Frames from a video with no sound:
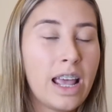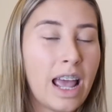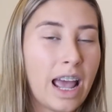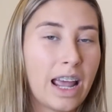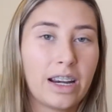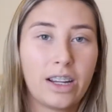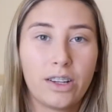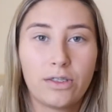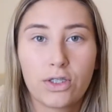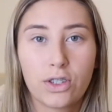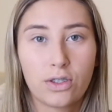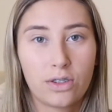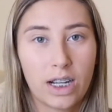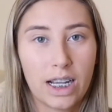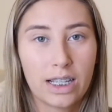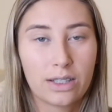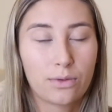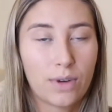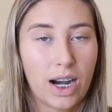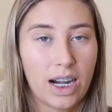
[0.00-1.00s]
and gives you a
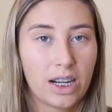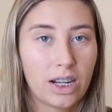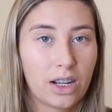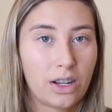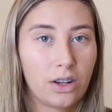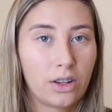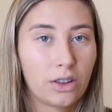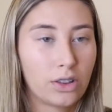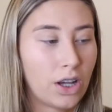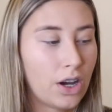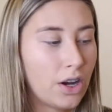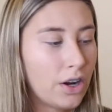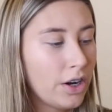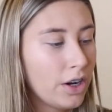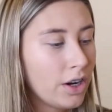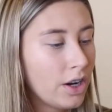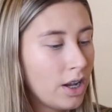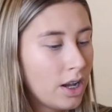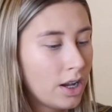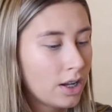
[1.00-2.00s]
nice radiant glow.
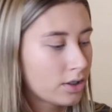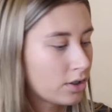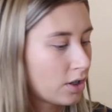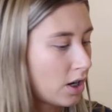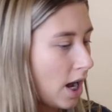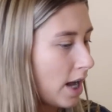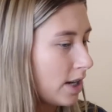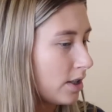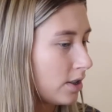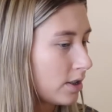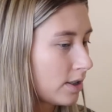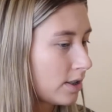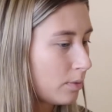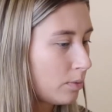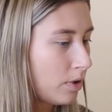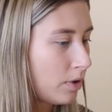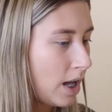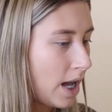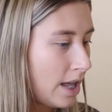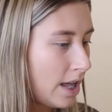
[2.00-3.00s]
So I just
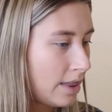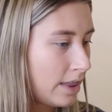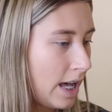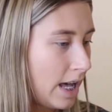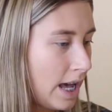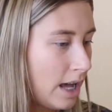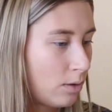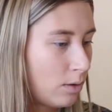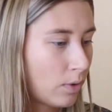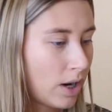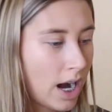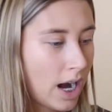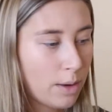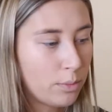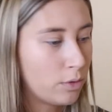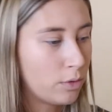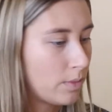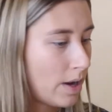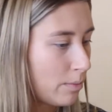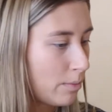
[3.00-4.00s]
applied that where I
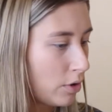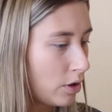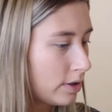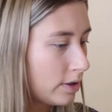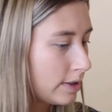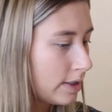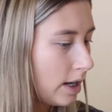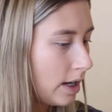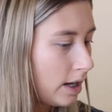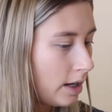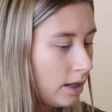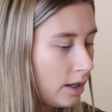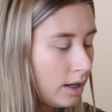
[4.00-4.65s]
put my bronzer.